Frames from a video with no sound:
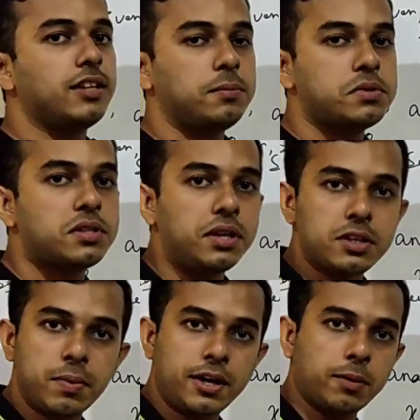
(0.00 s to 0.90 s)
That means 3
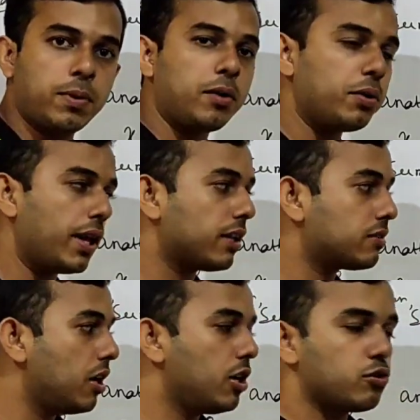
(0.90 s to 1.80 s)
is multiplied with
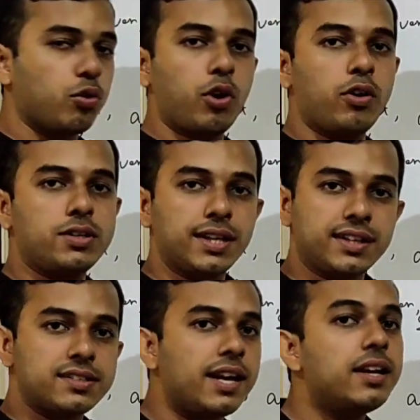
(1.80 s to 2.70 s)
x. So when we change
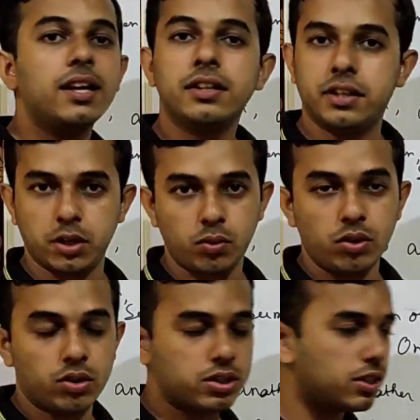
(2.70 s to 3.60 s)
the side, 3 will
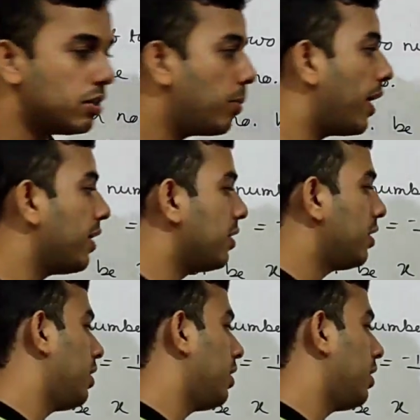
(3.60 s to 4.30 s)
got divide.